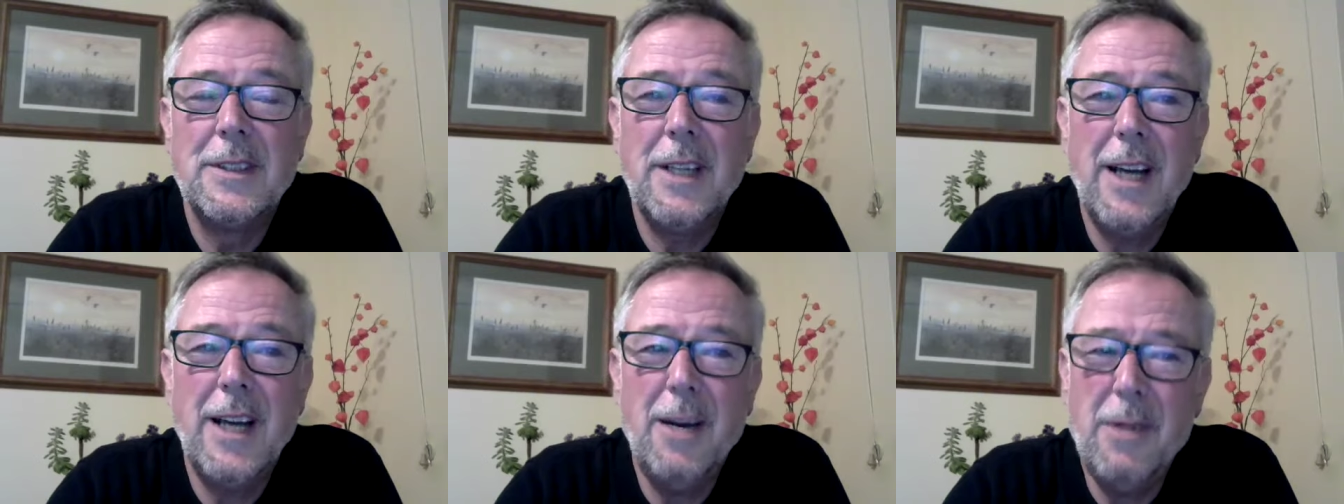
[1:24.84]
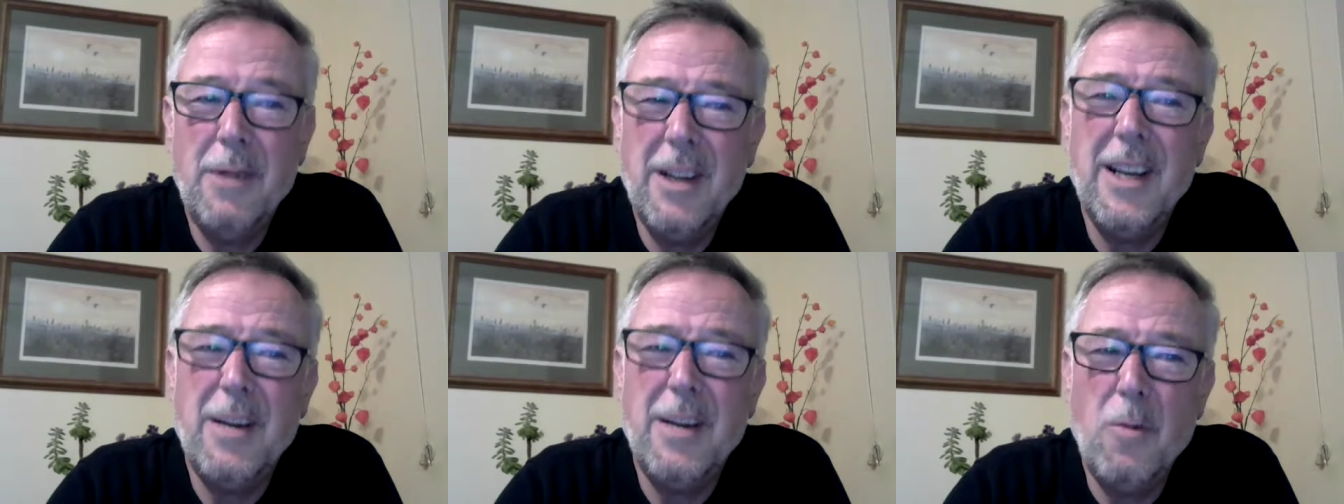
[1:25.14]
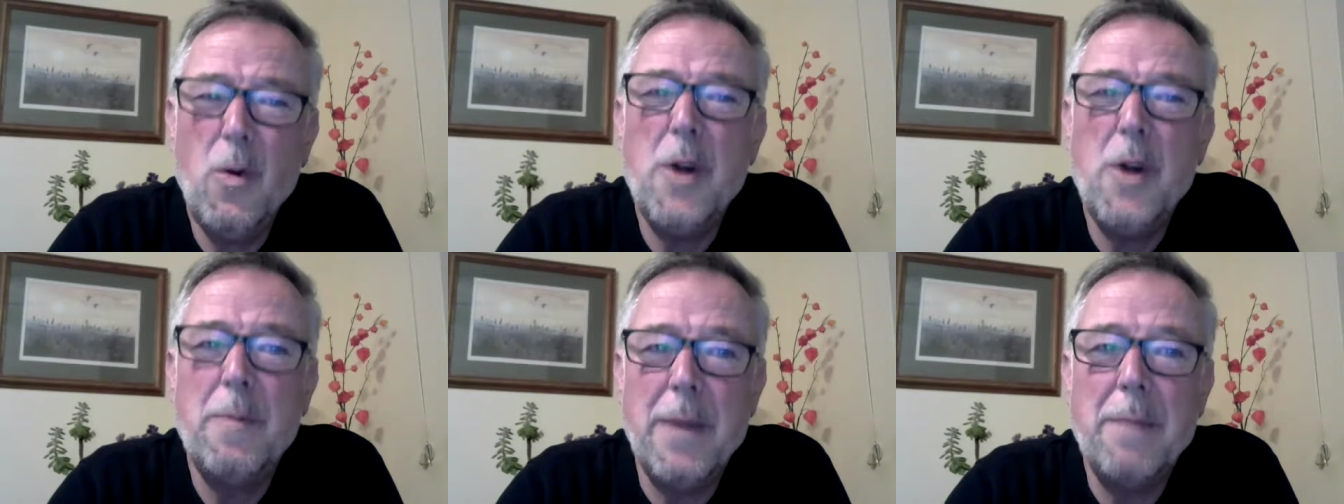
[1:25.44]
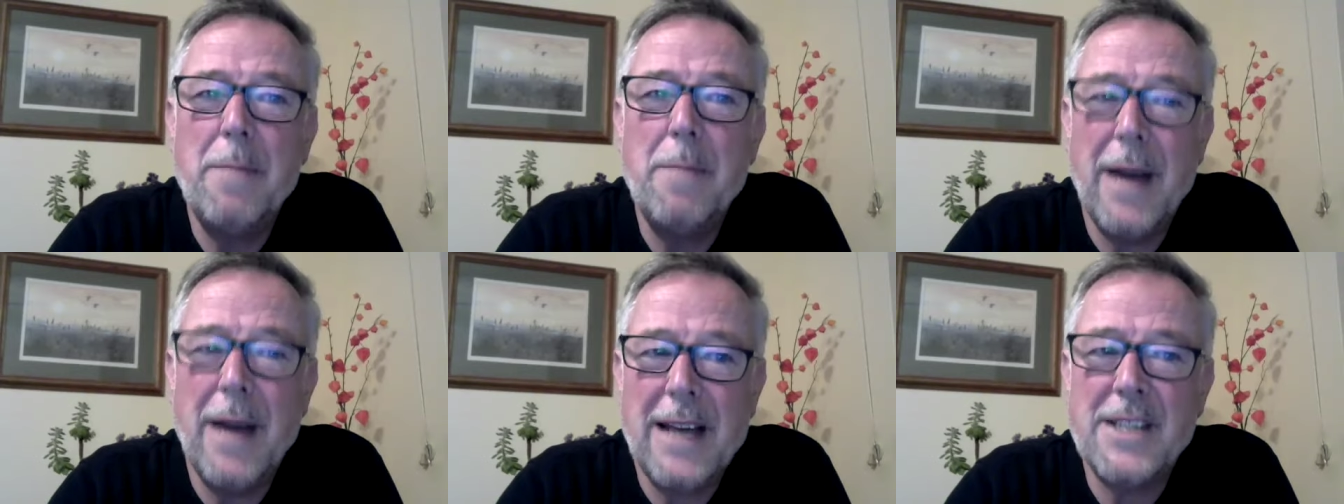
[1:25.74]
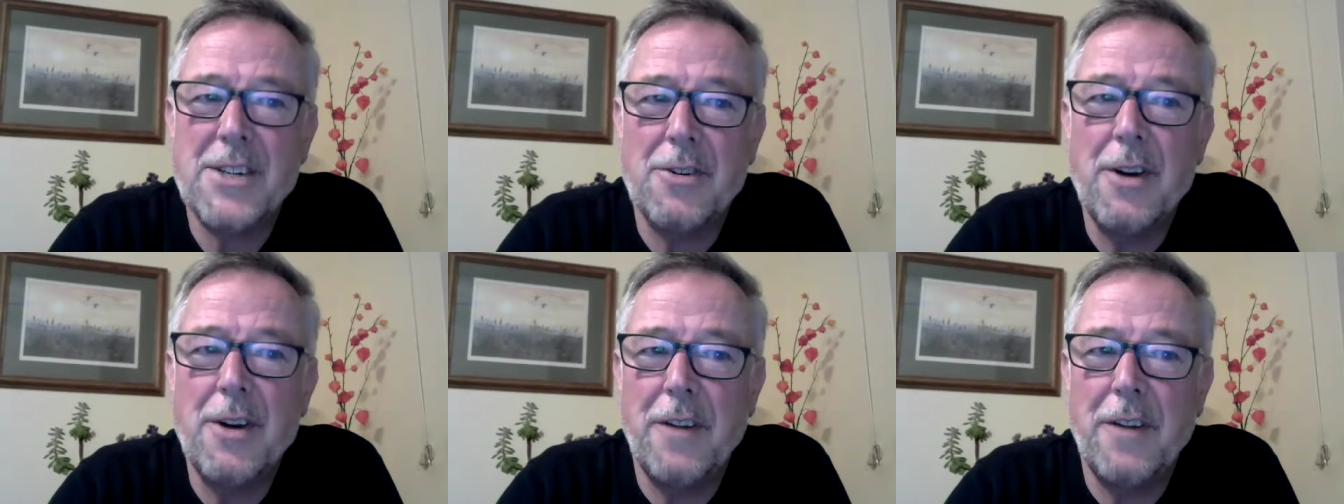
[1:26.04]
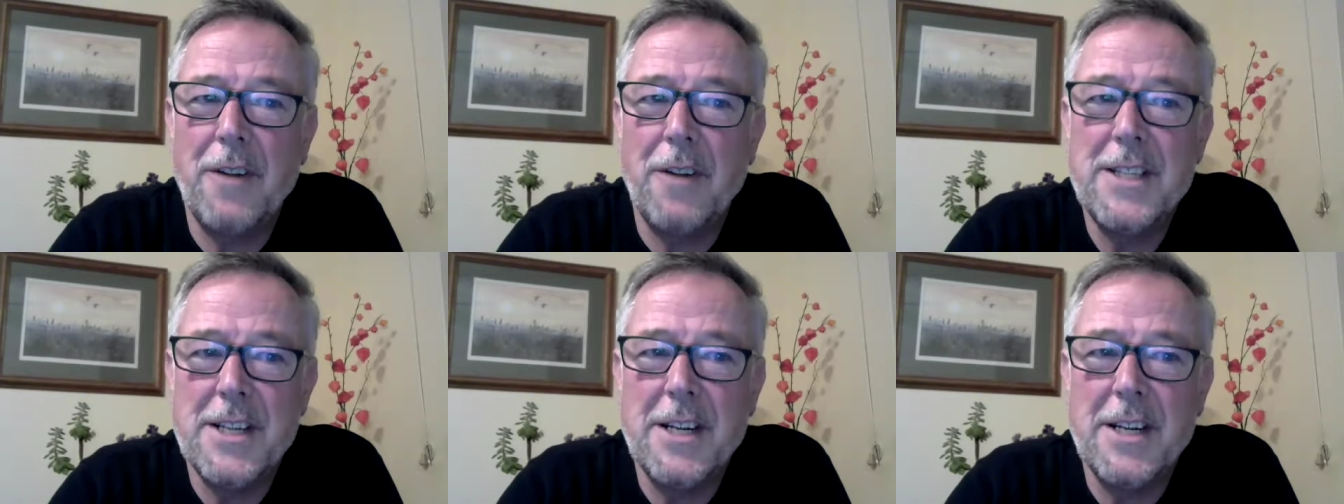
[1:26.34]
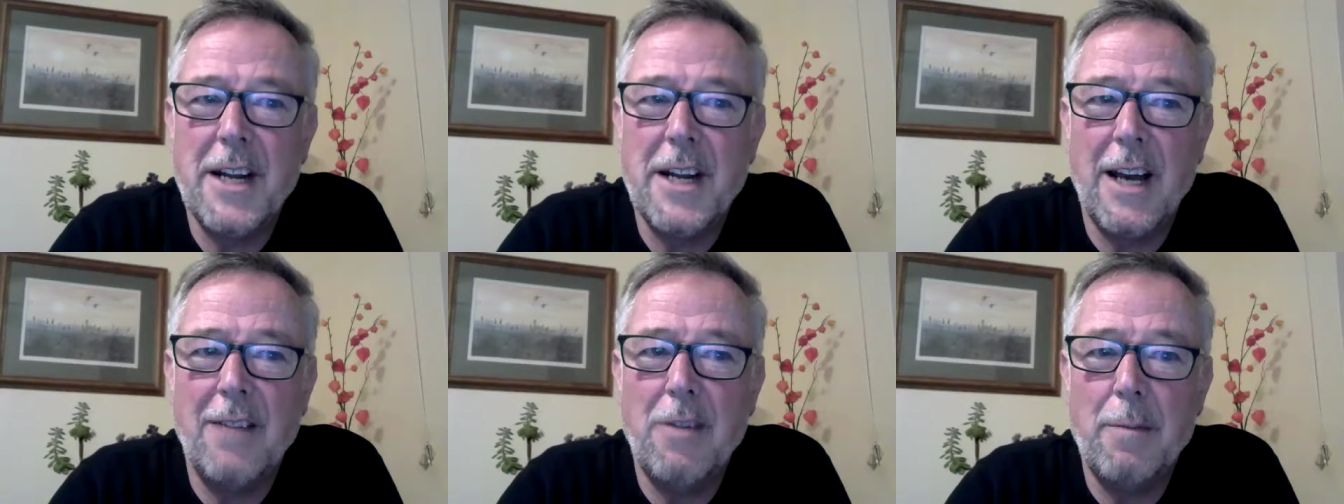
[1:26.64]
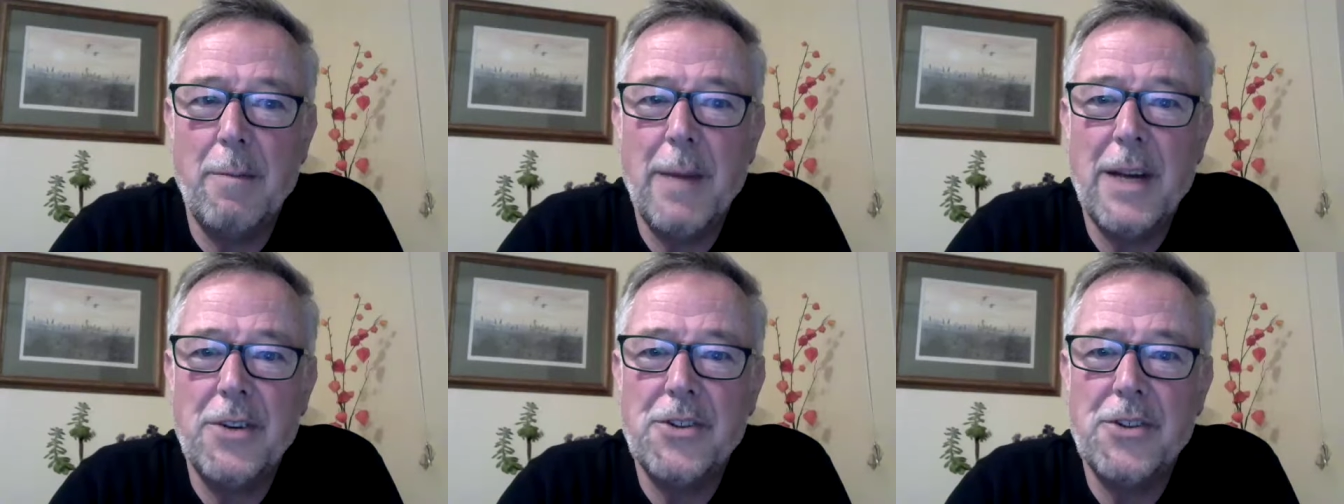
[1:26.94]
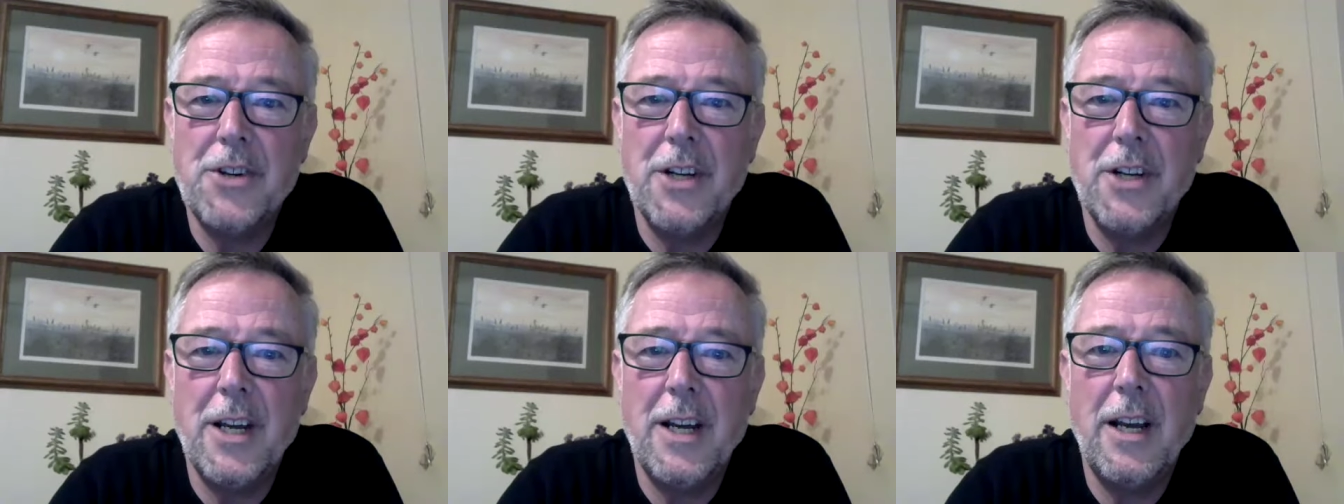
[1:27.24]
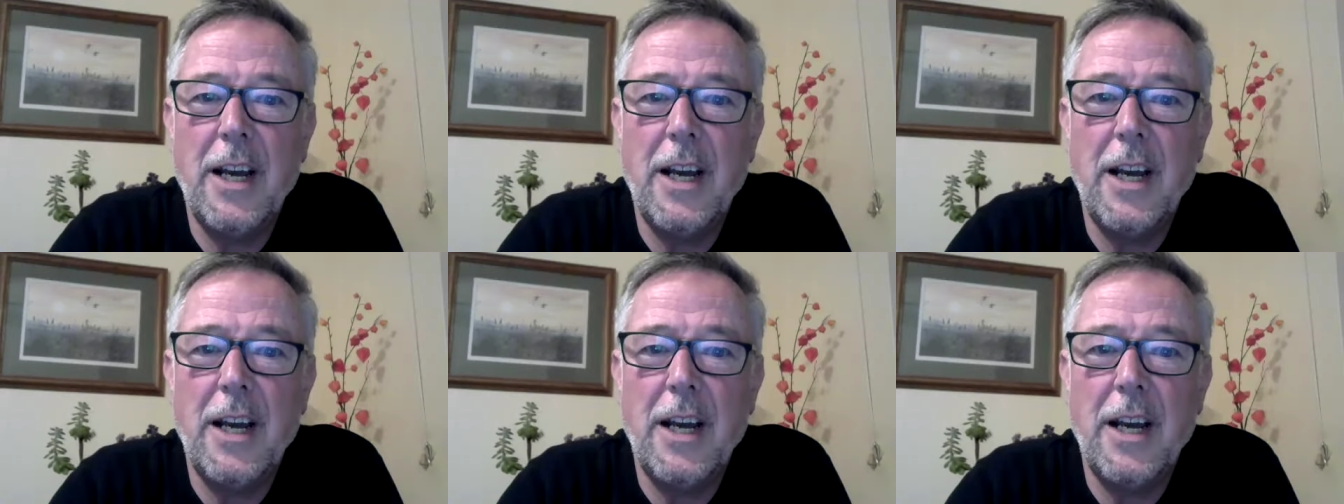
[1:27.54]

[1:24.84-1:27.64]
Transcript: And it would be better if I didn't ever mention it.